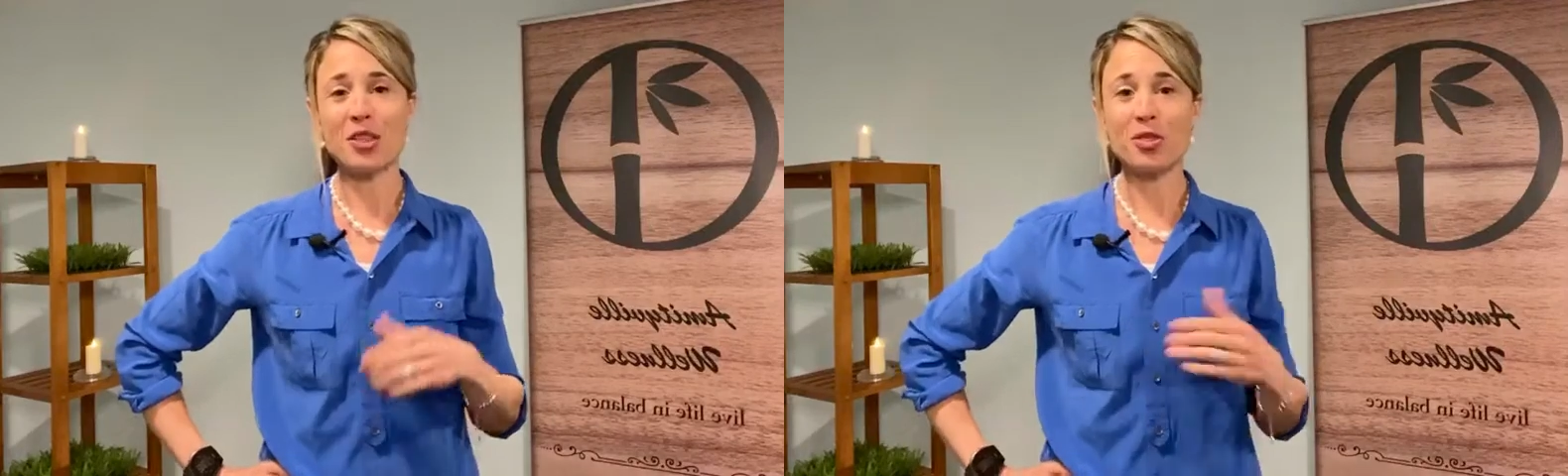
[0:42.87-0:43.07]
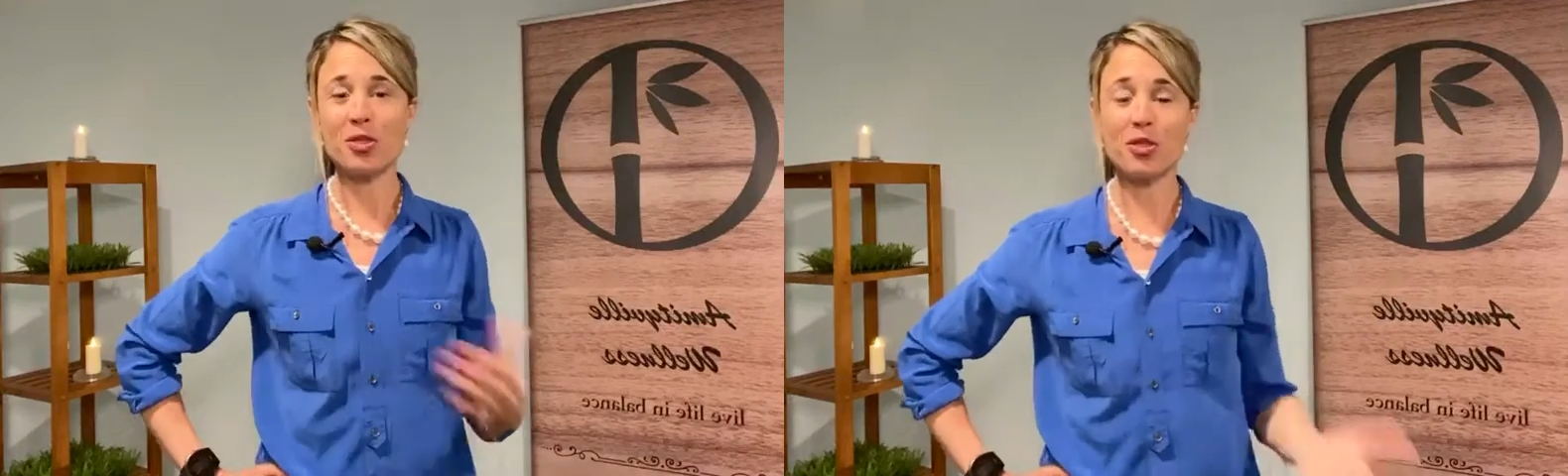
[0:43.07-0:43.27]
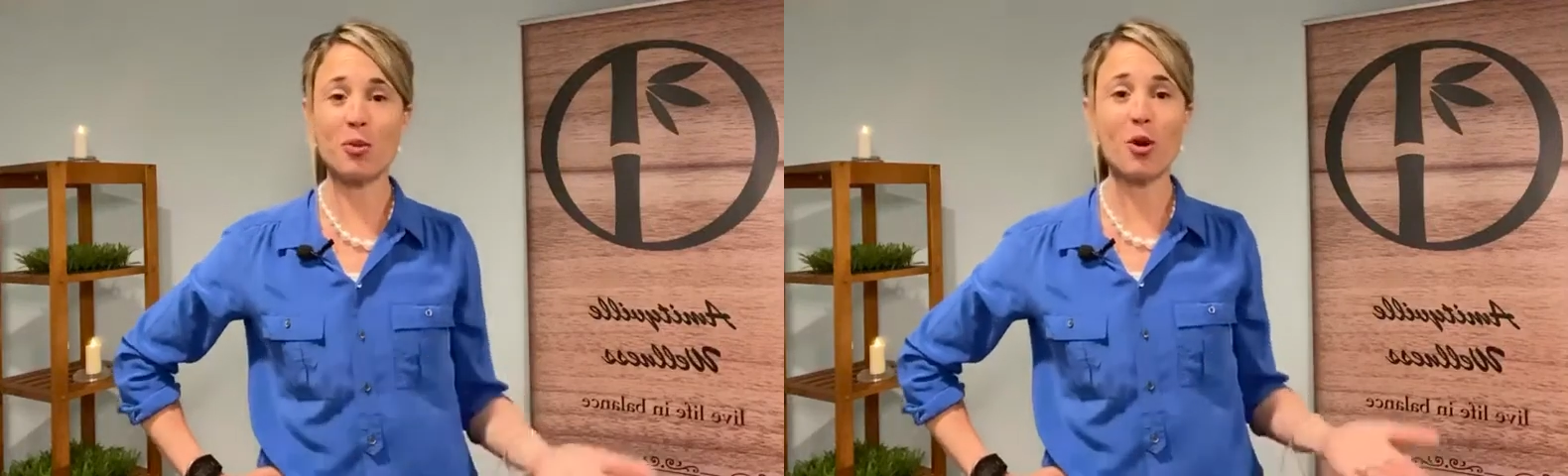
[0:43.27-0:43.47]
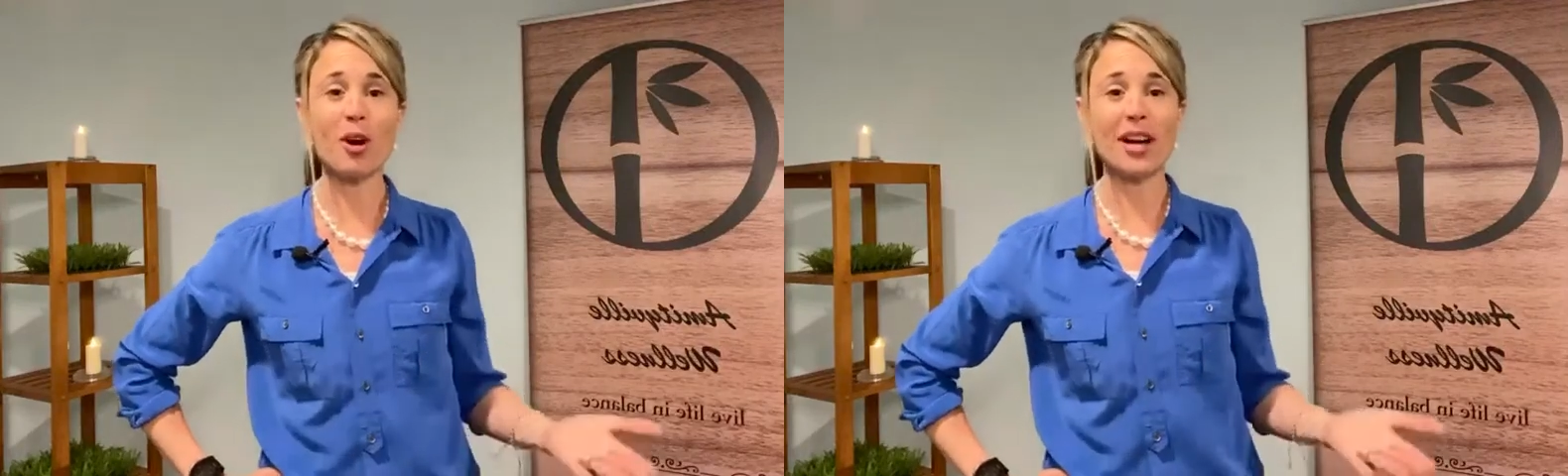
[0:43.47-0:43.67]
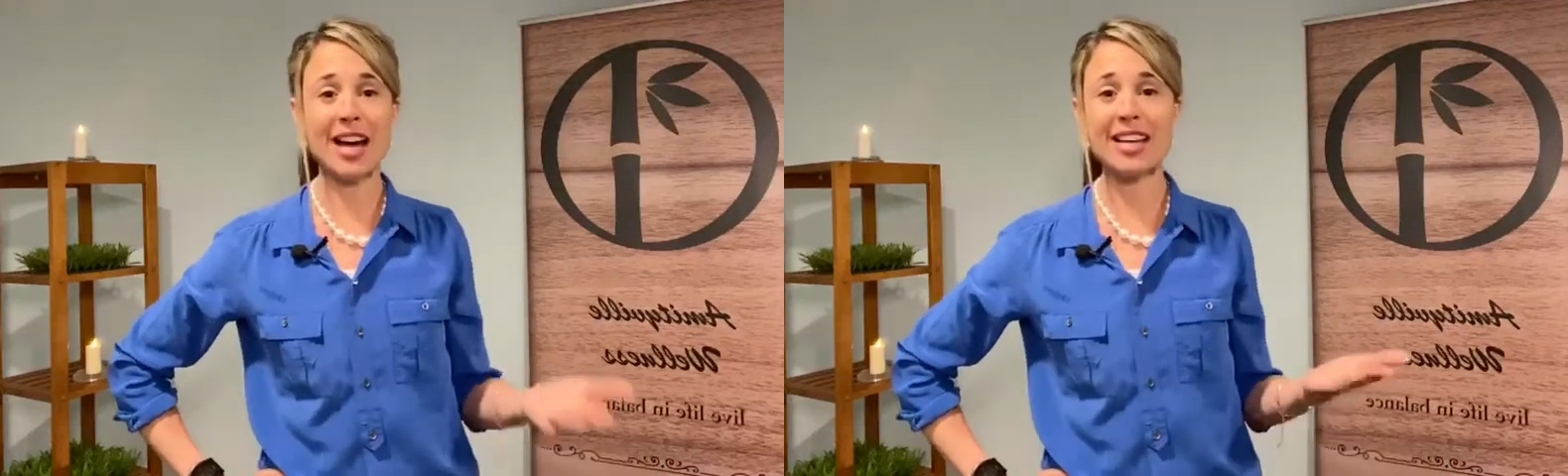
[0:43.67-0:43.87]
the work
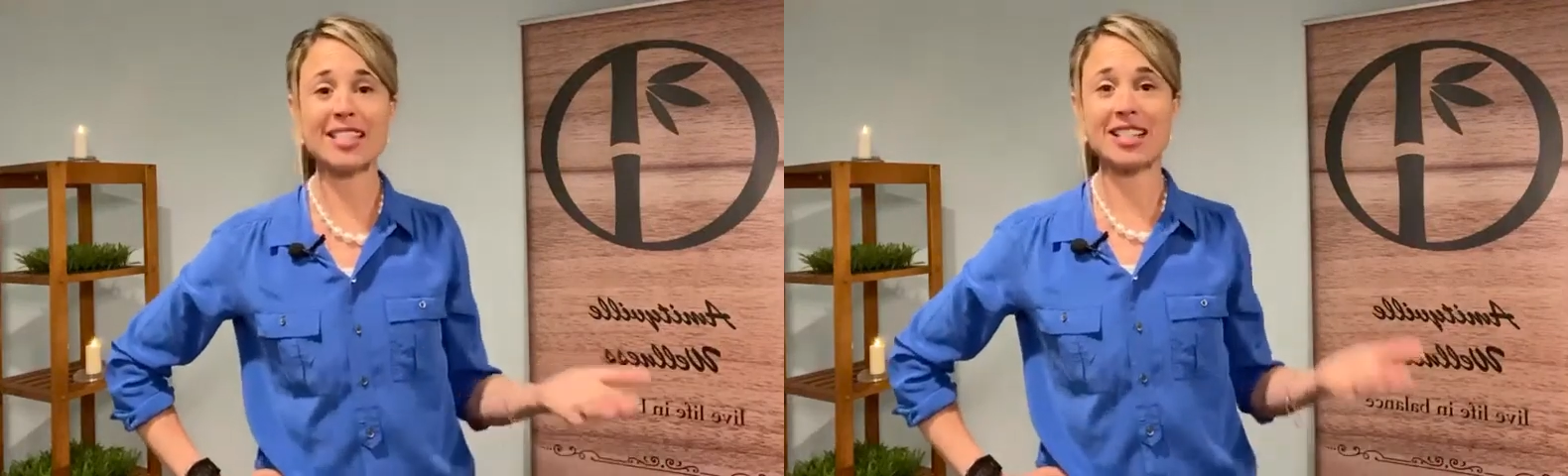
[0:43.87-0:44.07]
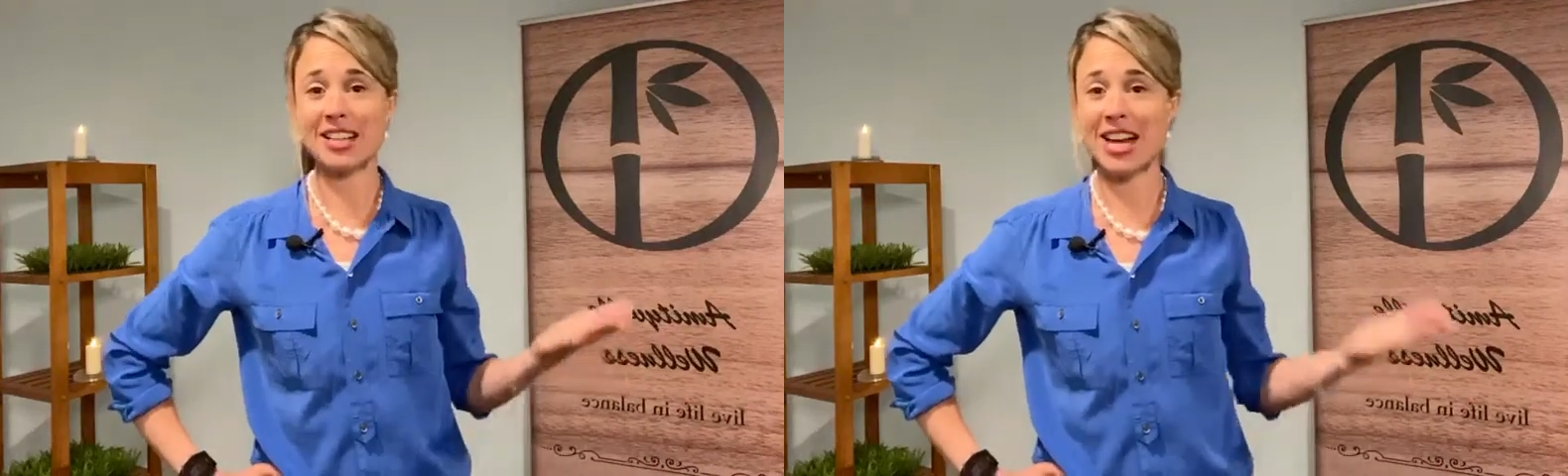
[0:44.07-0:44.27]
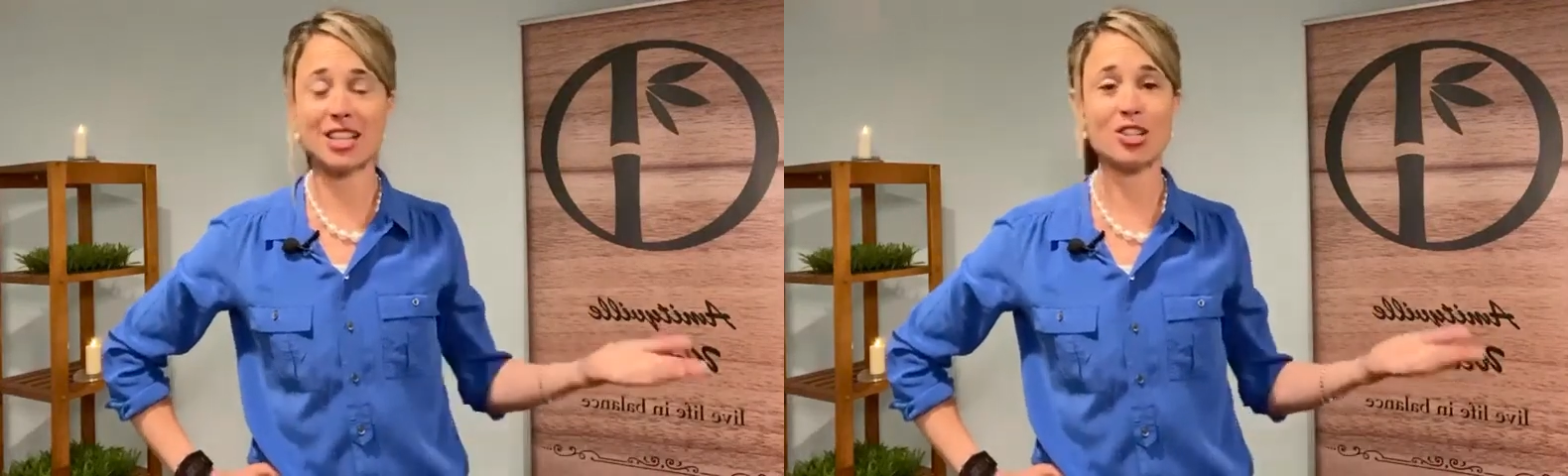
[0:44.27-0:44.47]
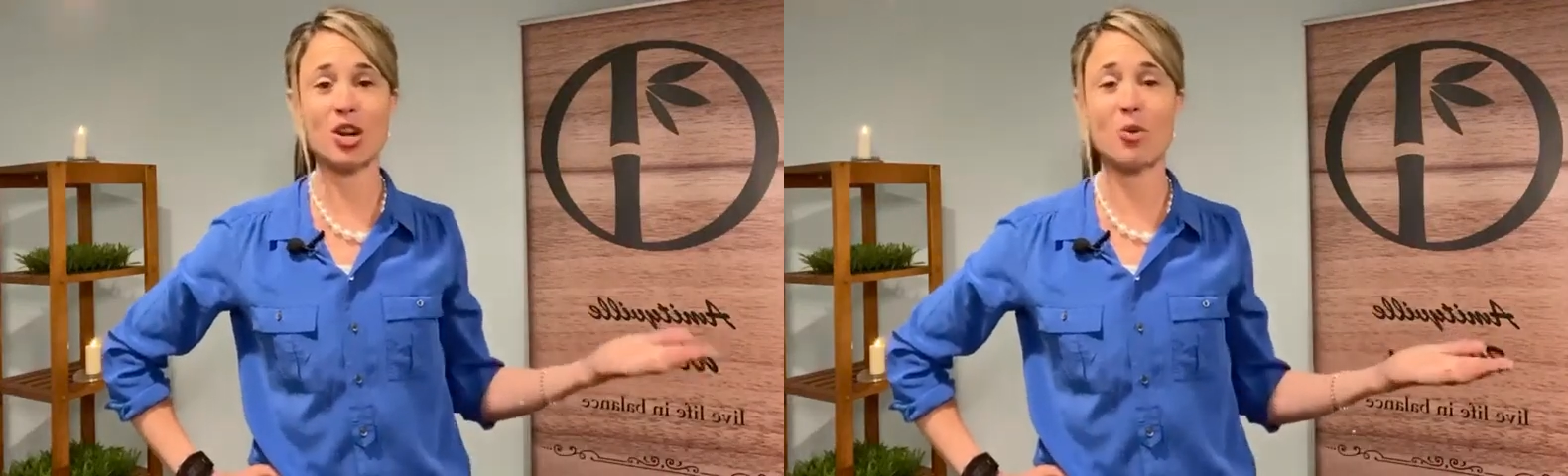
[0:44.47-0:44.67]
has to go